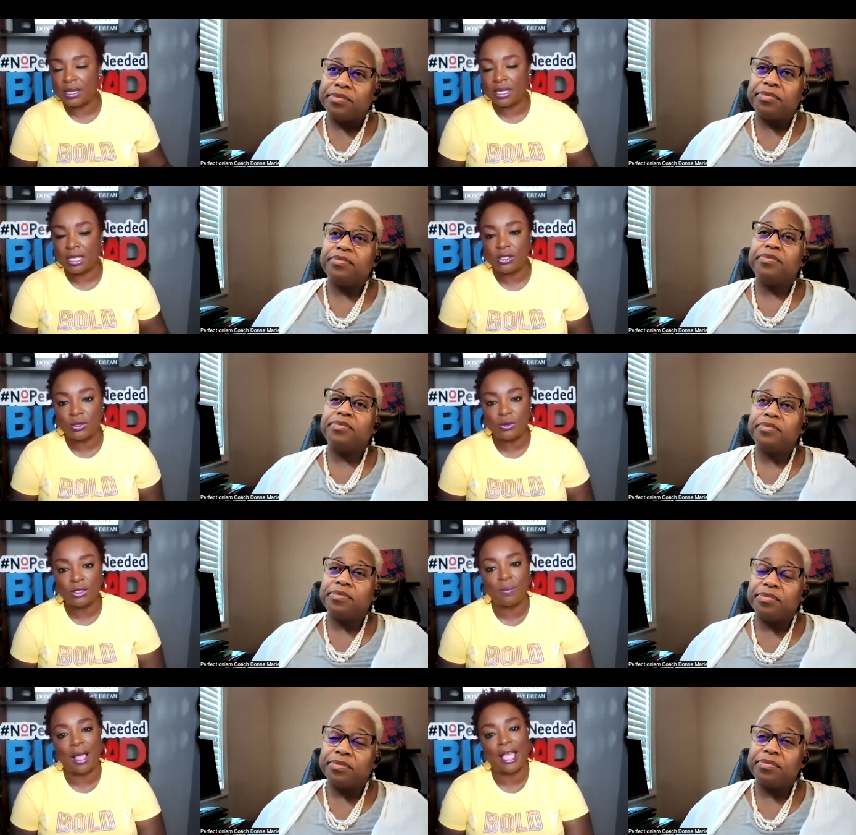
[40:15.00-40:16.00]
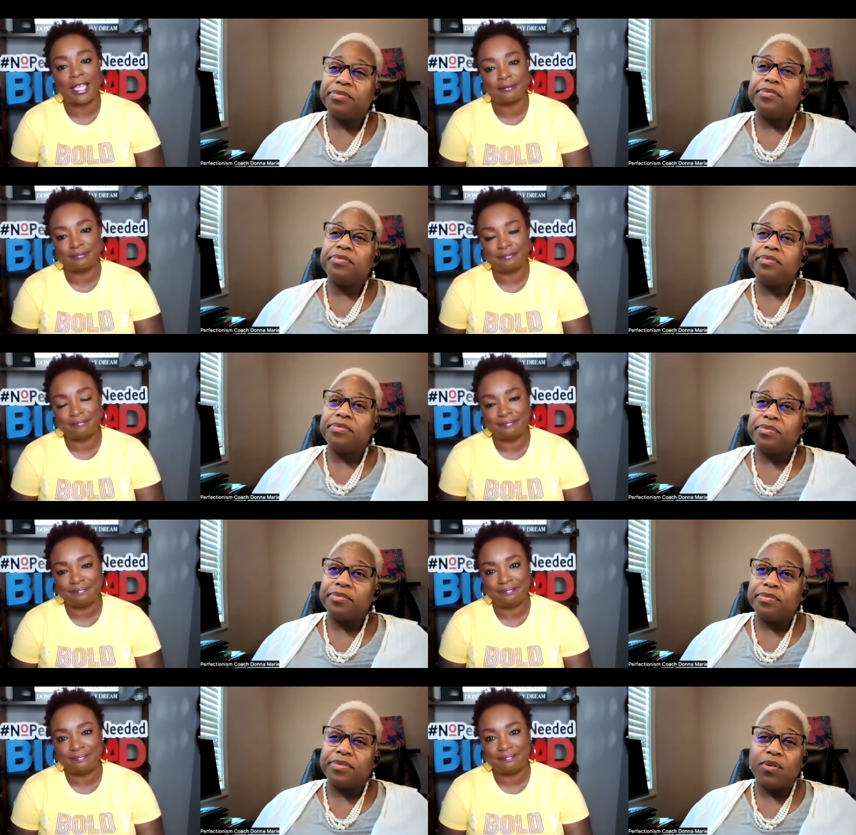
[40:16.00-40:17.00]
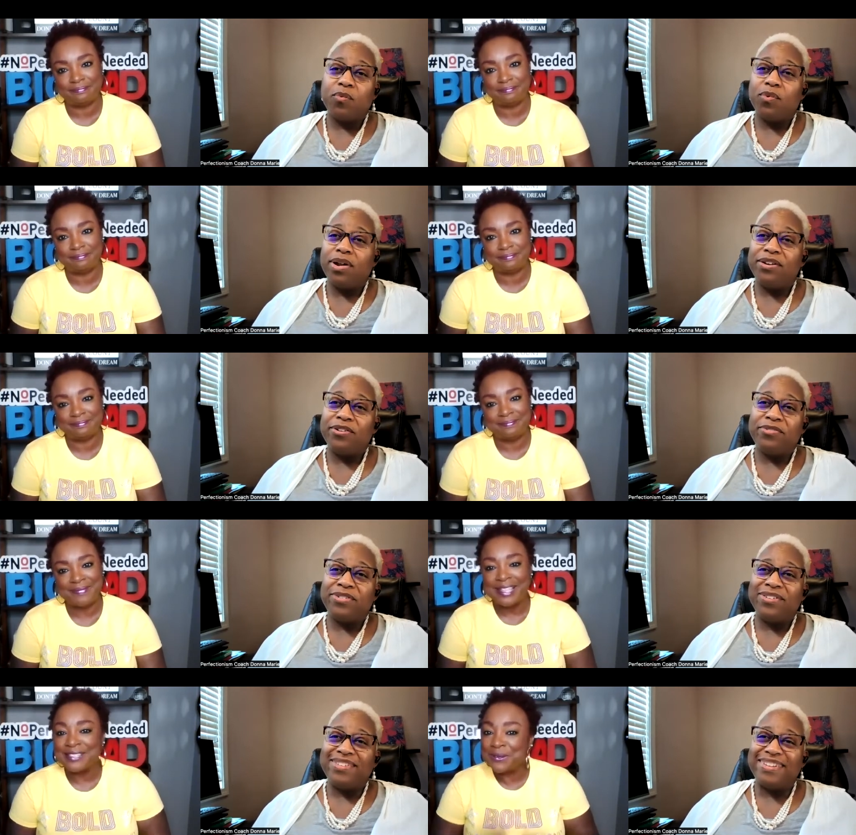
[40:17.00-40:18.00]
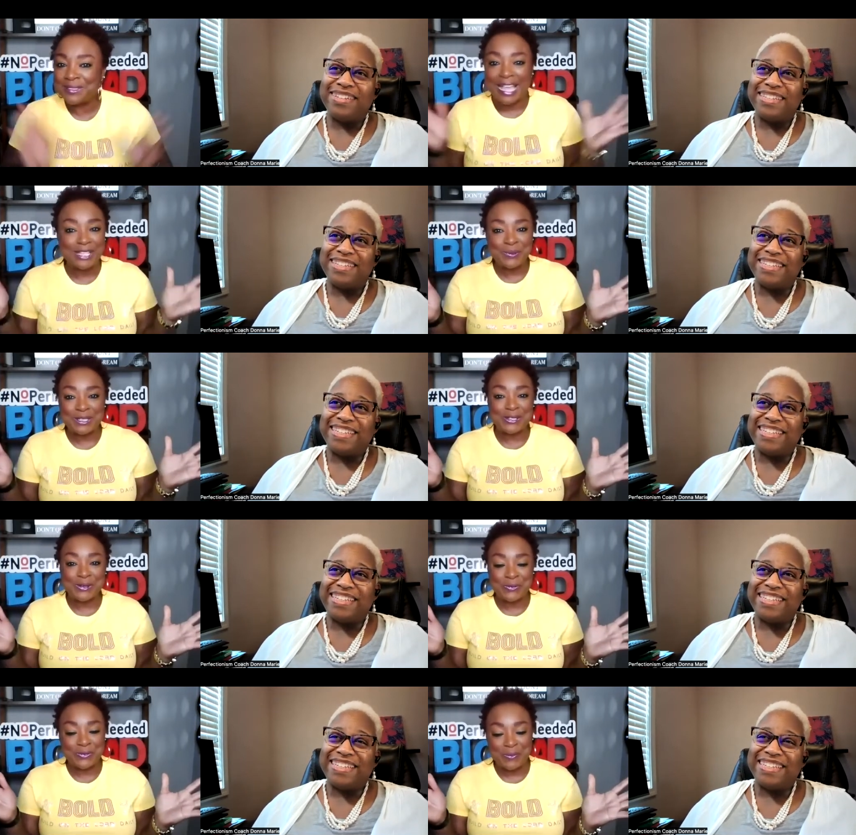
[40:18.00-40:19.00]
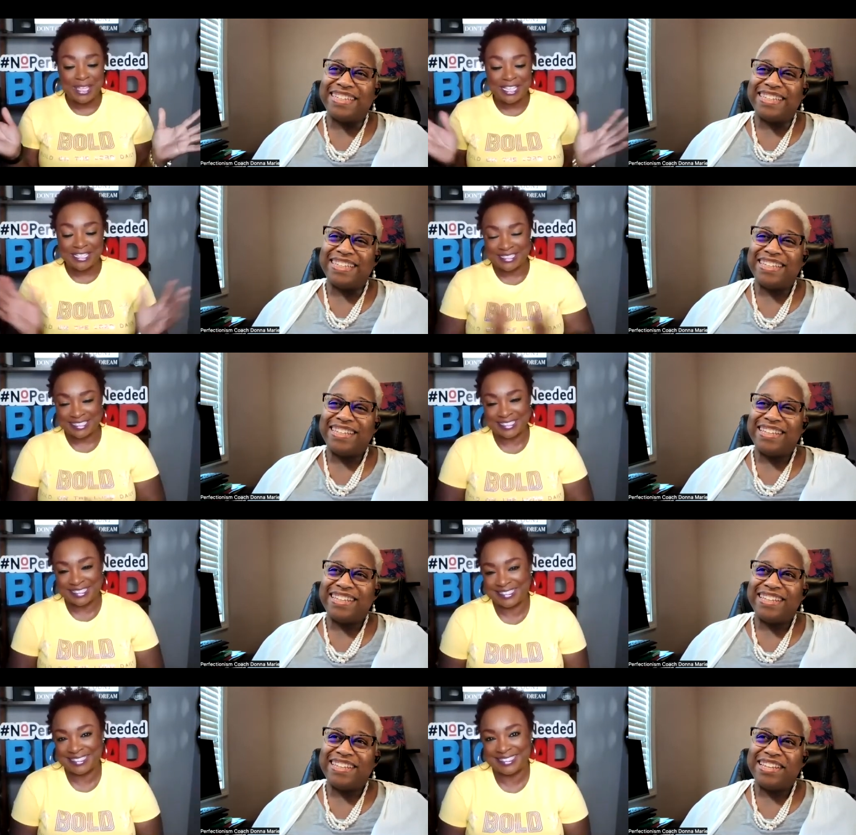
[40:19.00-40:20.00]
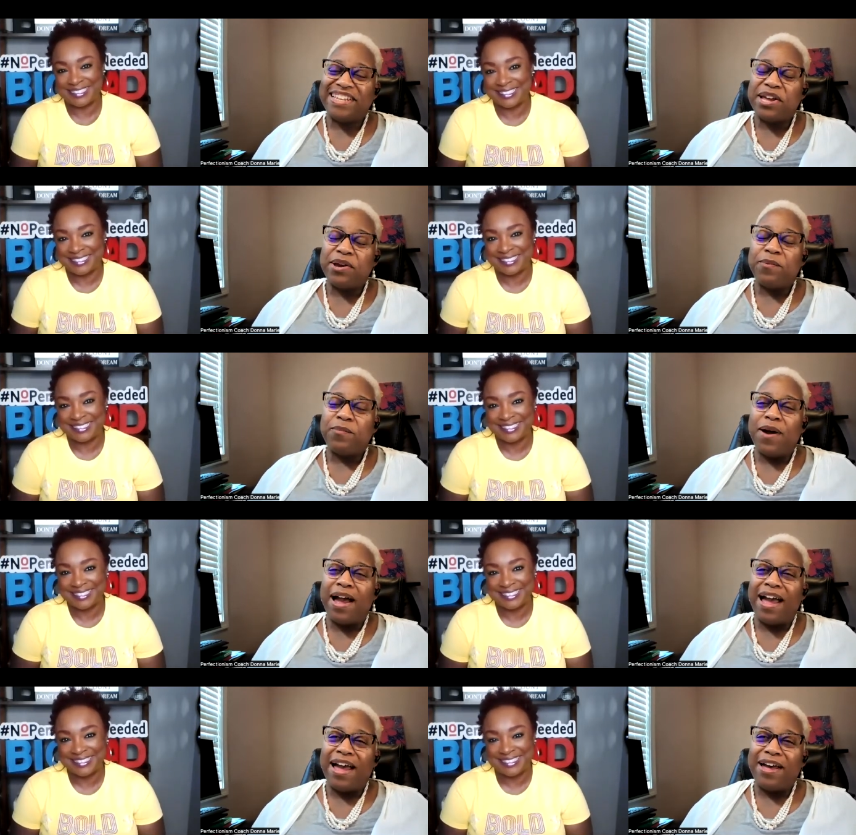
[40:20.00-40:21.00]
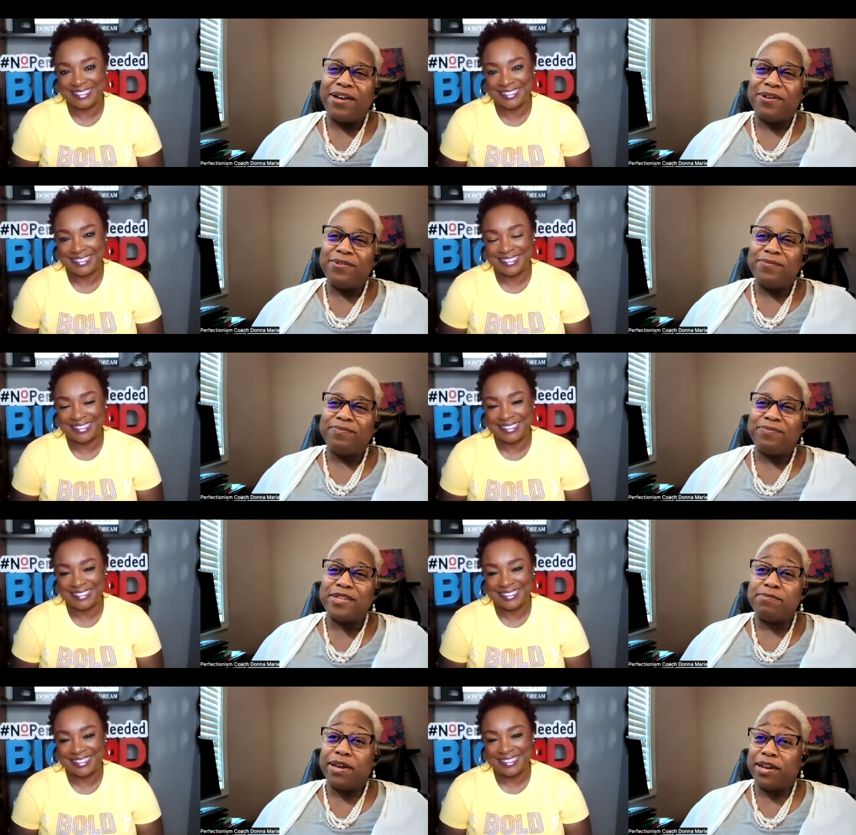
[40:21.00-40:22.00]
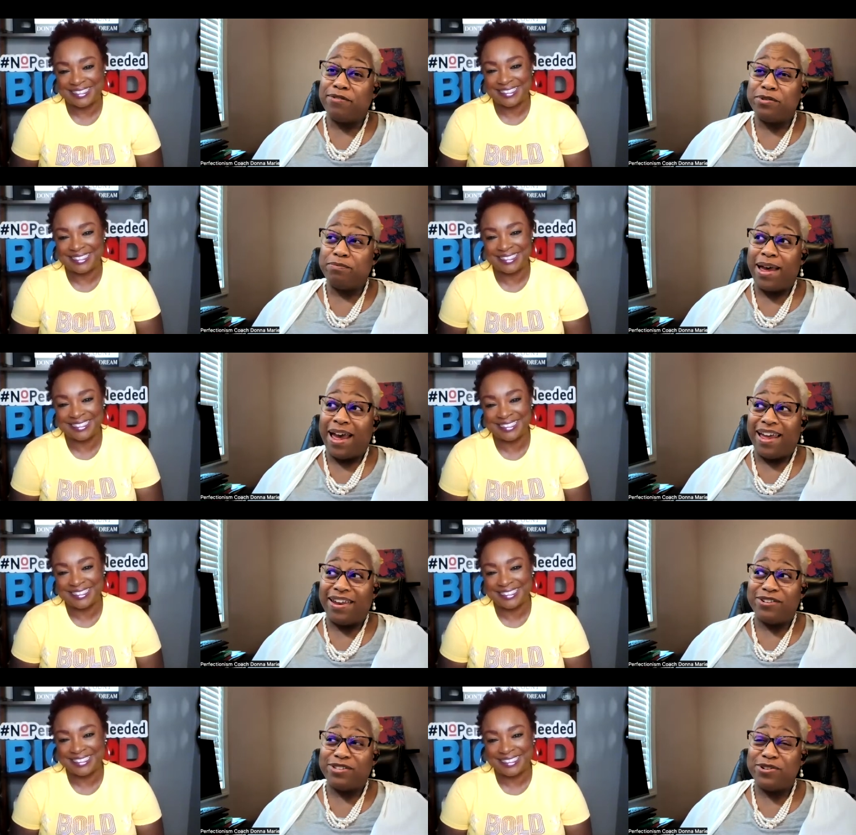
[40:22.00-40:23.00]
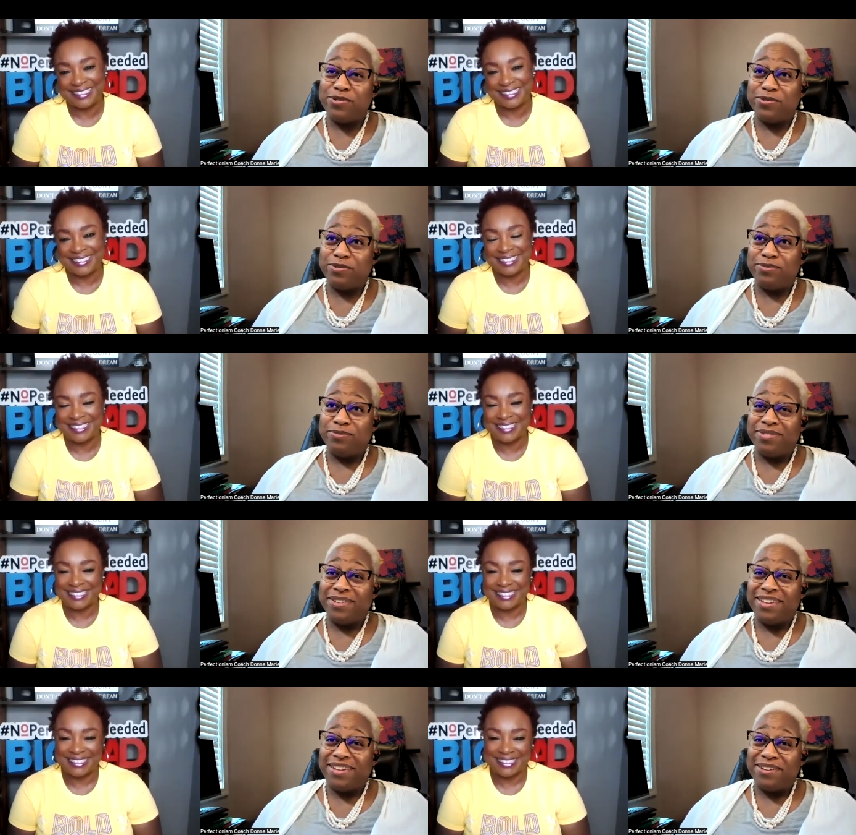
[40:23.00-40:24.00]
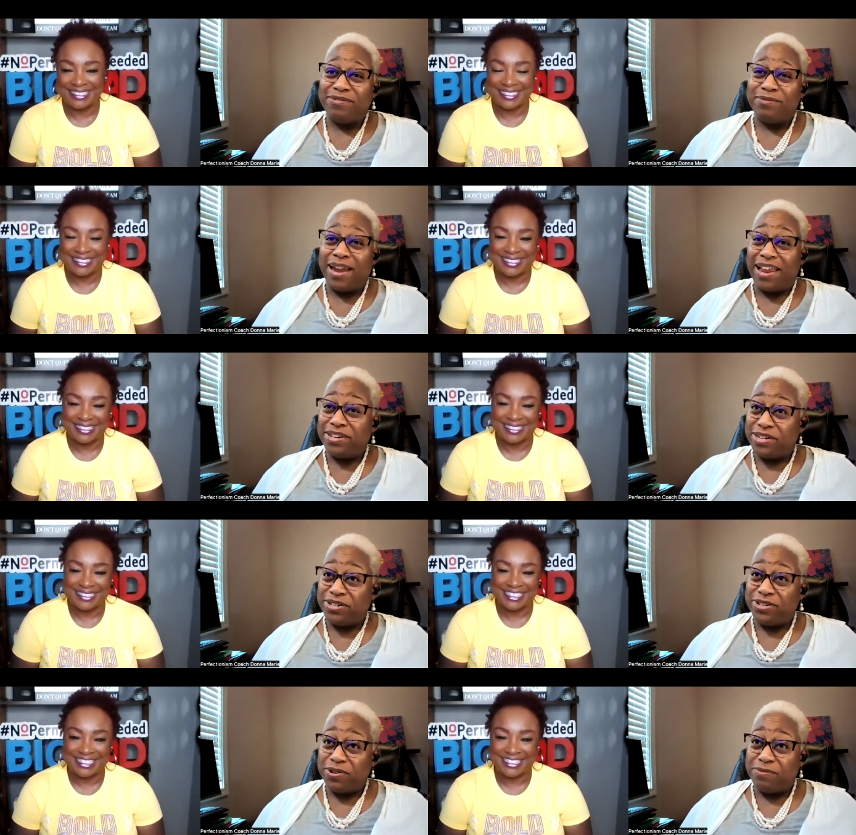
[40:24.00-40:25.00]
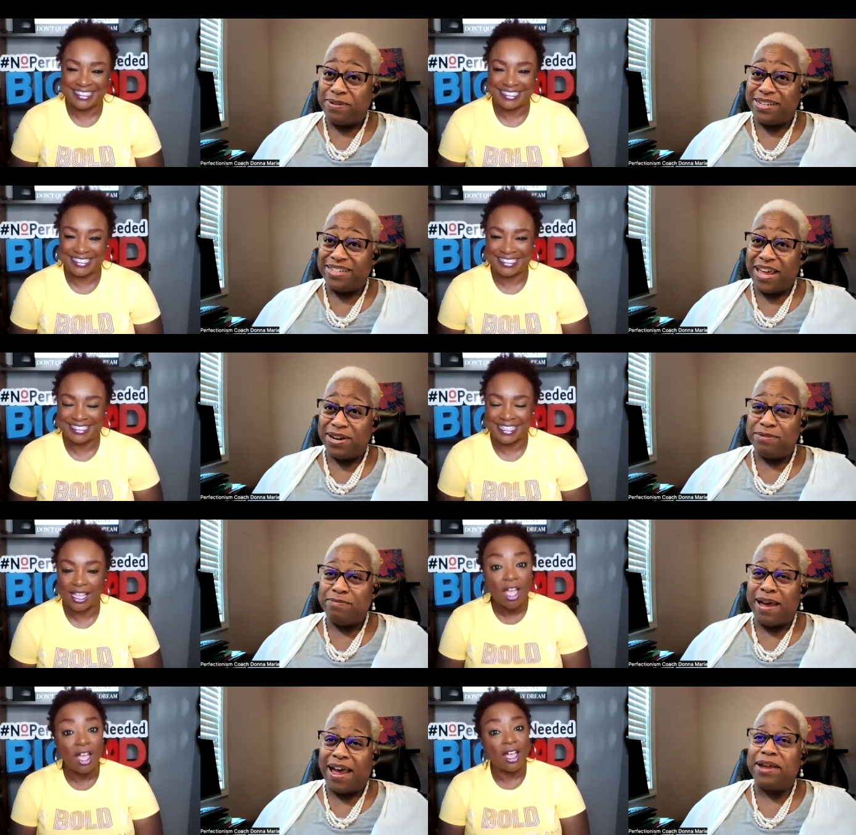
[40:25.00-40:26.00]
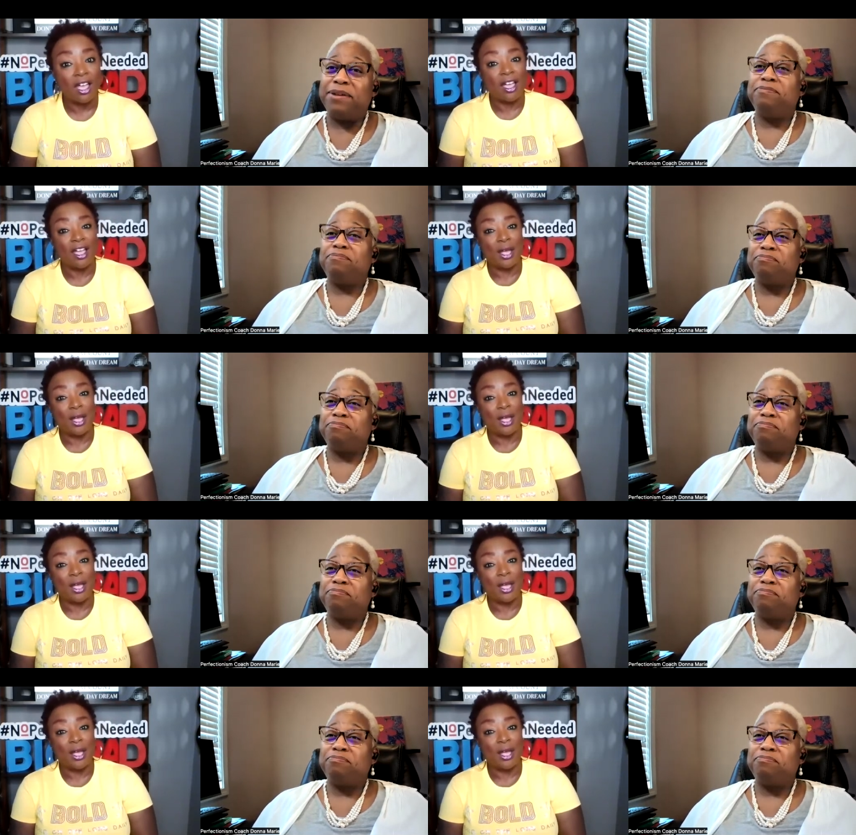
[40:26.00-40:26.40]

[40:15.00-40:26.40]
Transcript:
Speaker 1: and then to Dubai. Wonderful. So that's what's new for me.
Speaker 2: Wow. Speaking of Dubai, there's a new reality show based out of Dubai.